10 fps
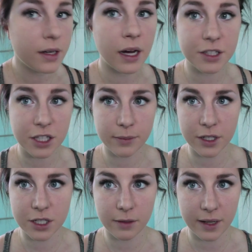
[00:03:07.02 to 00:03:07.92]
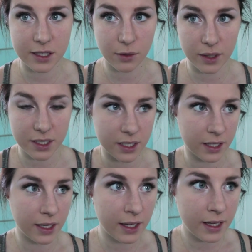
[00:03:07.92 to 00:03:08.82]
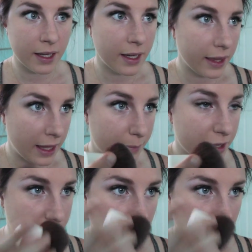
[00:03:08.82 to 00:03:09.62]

Not too much though because you want to keep the